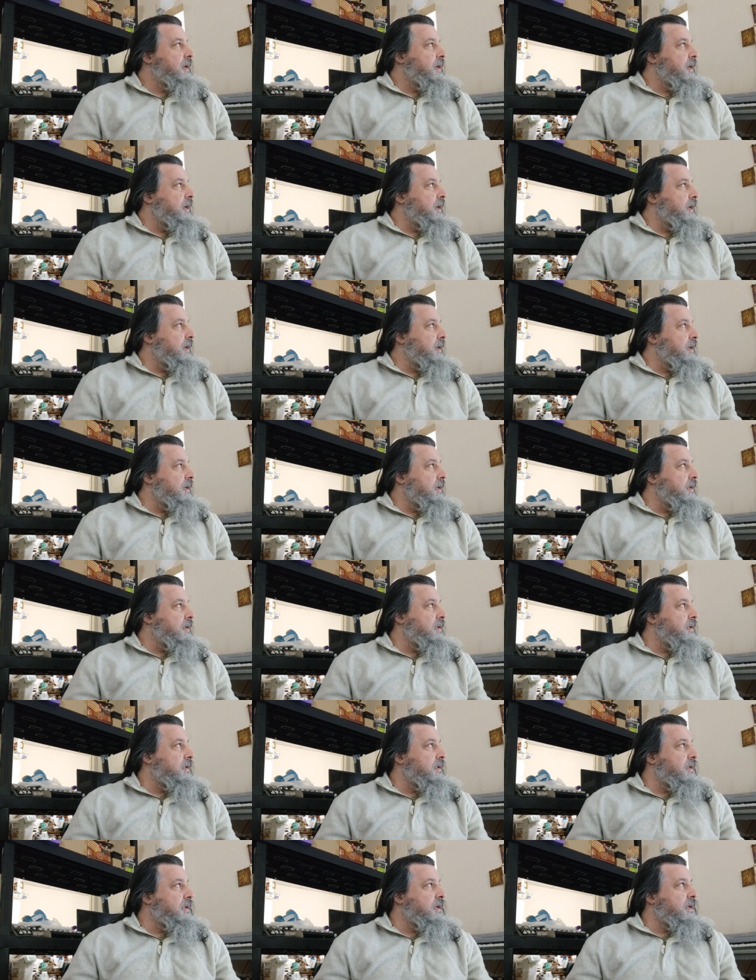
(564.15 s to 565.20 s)
Uh,
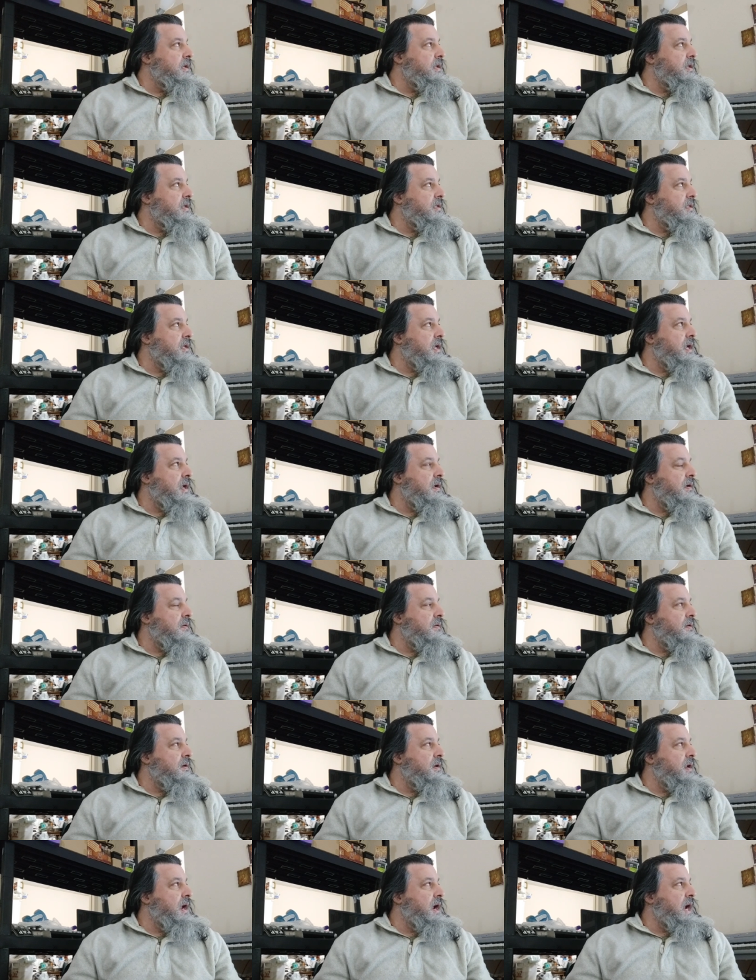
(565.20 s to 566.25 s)
it is now
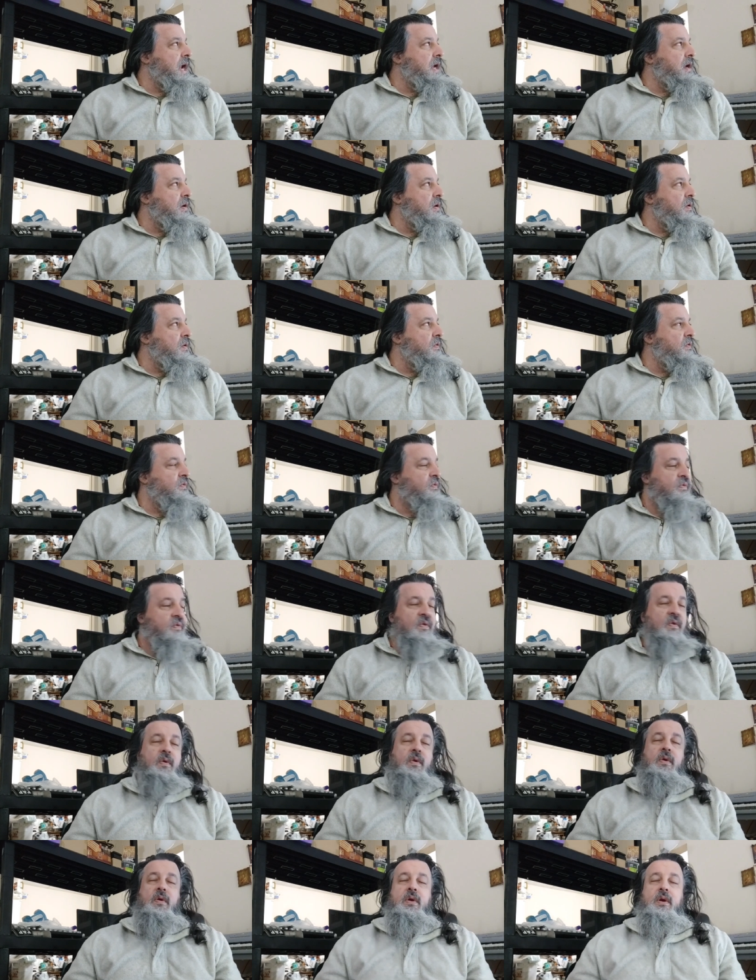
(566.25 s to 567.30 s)
nine oh
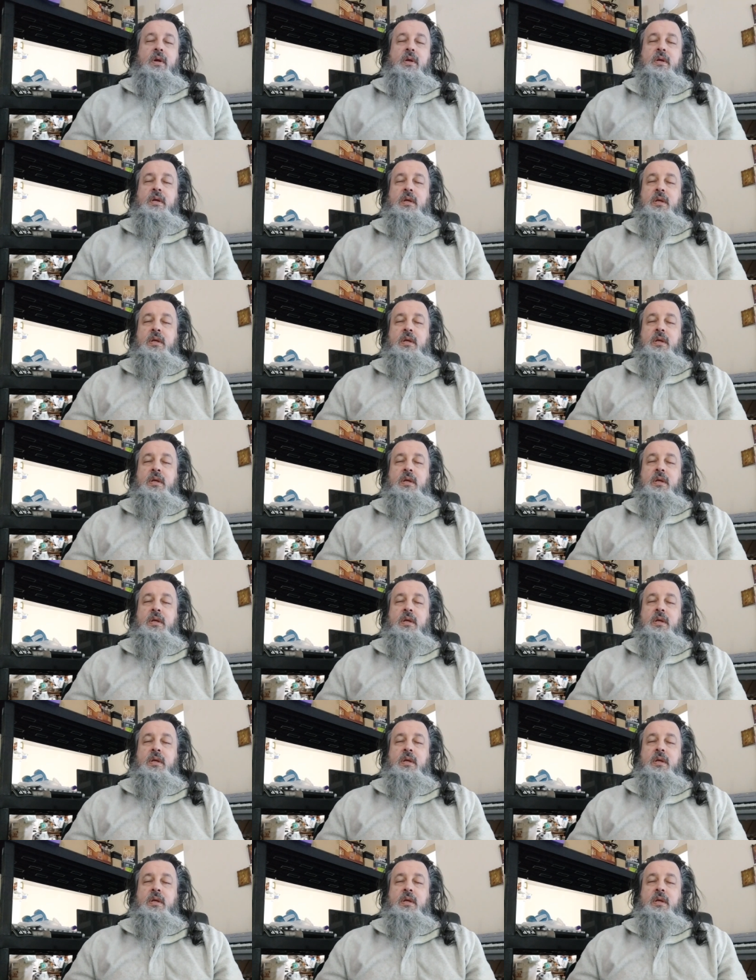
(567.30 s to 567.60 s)
four,